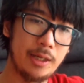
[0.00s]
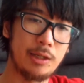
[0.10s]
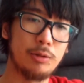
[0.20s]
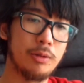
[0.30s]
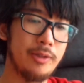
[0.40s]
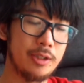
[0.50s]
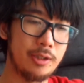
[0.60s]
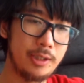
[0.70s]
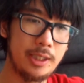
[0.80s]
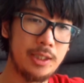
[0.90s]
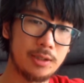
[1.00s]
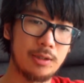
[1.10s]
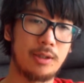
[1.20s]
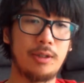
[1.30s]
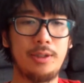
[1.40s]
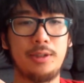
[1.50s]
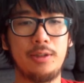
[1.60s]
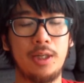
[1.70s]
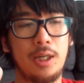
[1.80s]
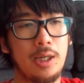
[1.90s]
I had all of these ideas, and like
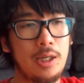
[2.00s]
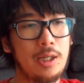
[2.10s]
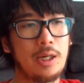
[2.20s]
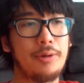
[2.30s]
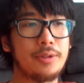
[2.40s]
I